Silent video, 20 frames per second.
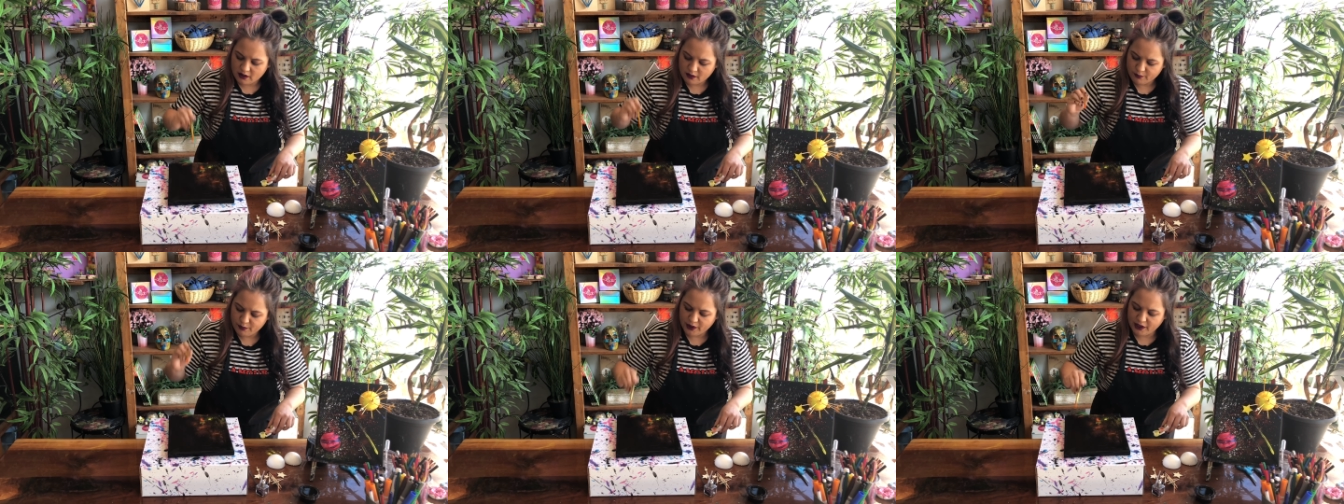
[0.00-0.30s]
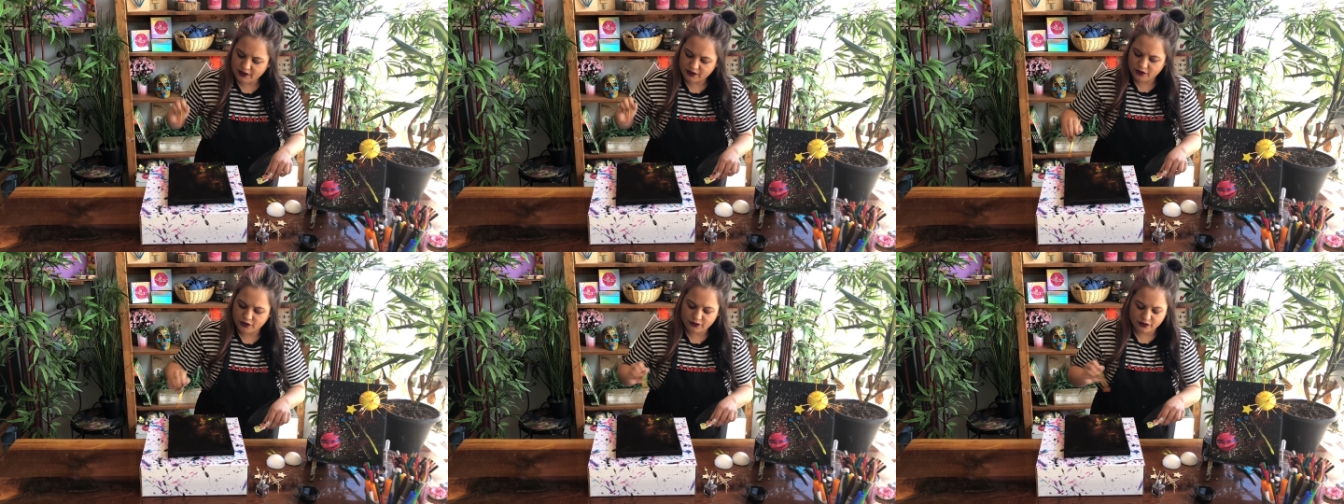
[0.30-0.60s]

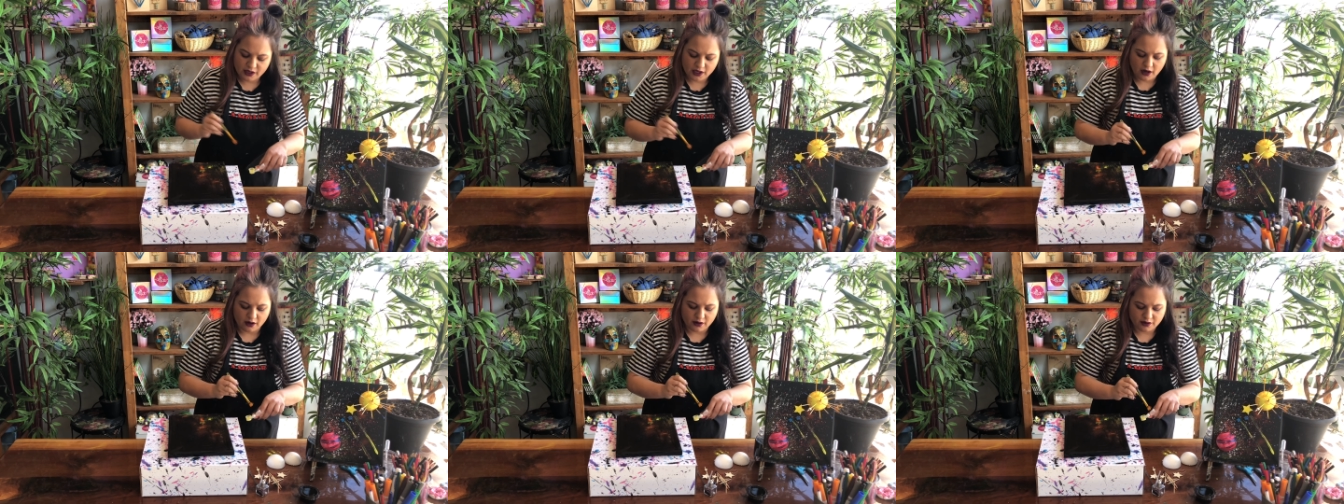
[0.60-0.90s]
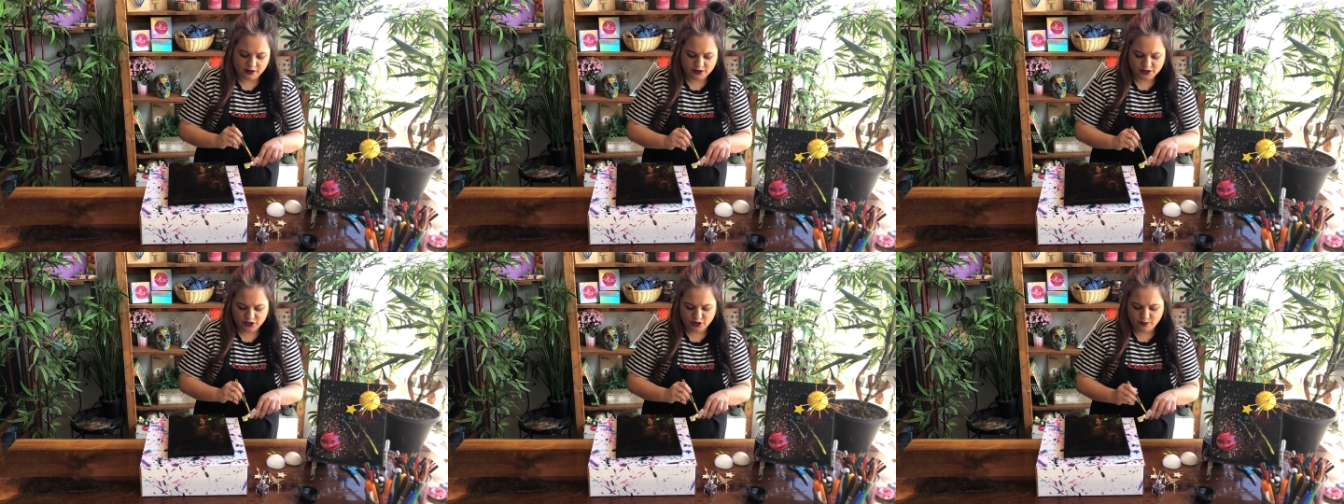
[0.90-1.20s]
But you're the
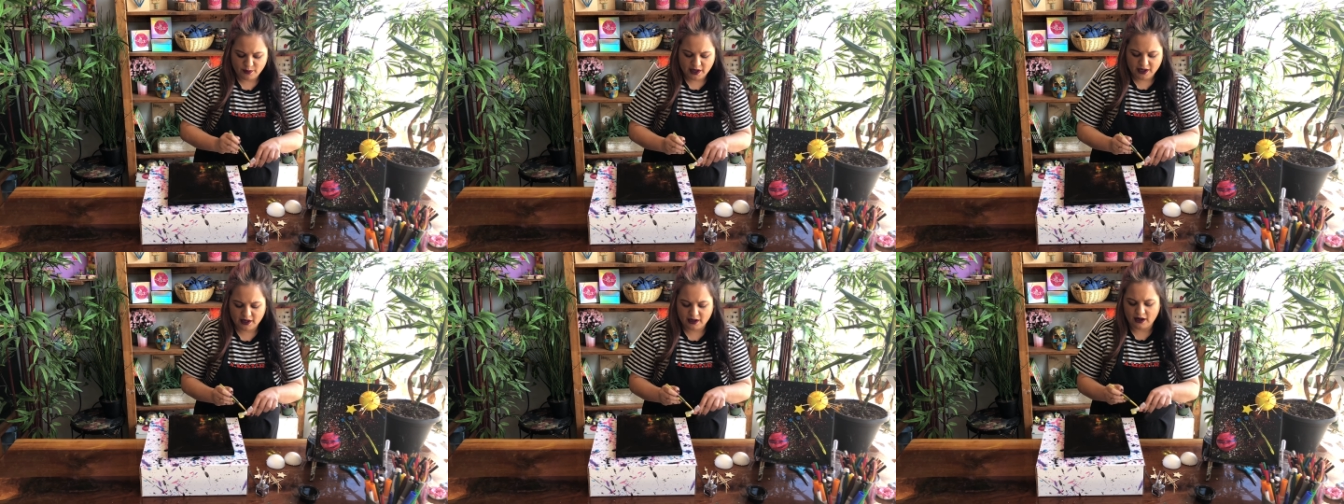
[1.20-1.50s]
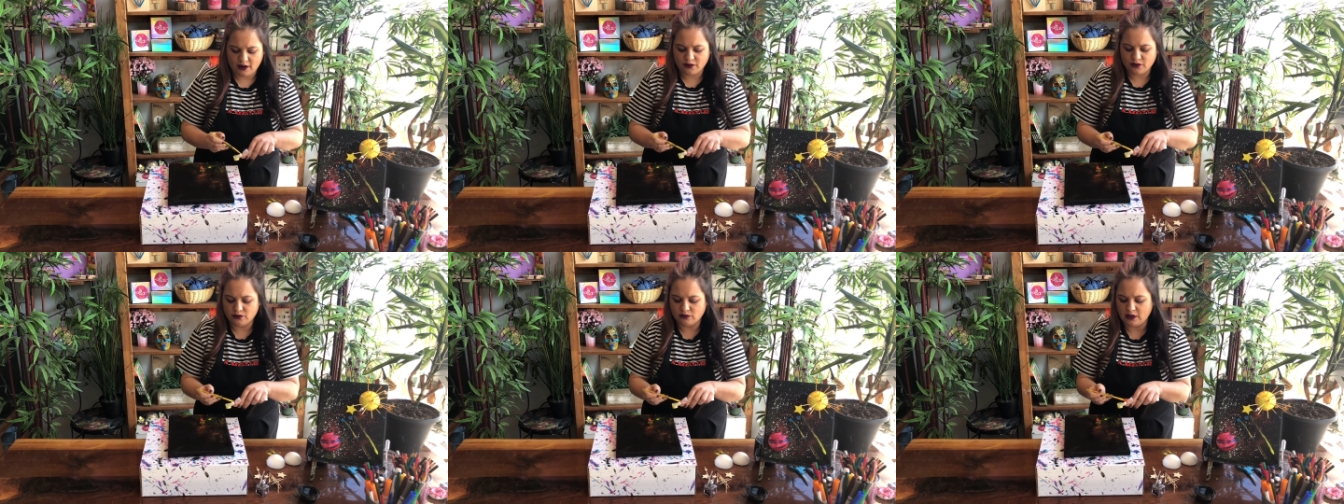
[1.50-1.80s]
artist, you make it
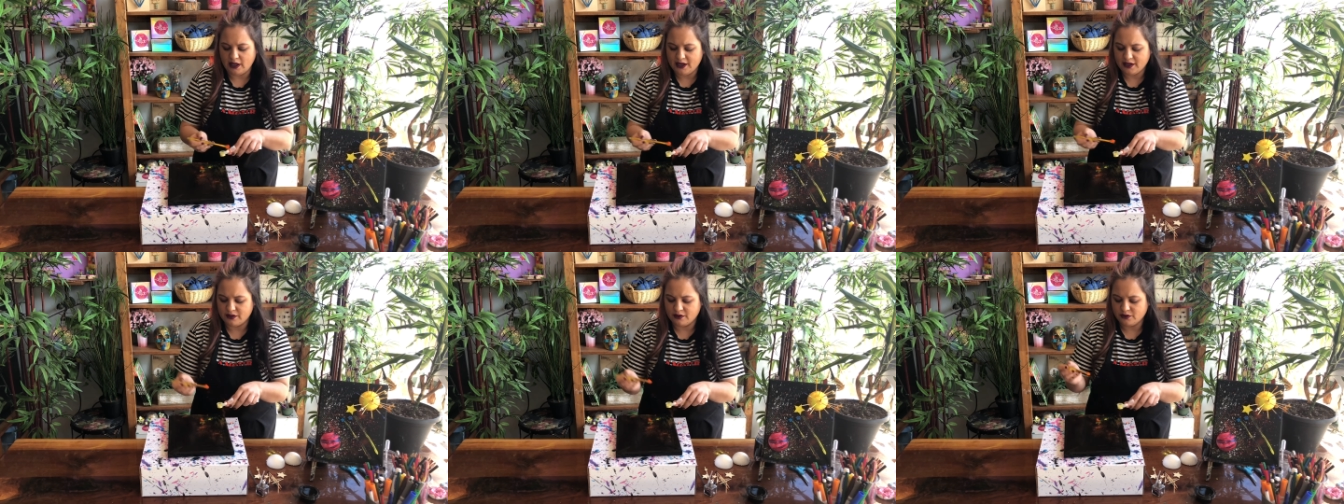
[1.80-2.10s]
how you like.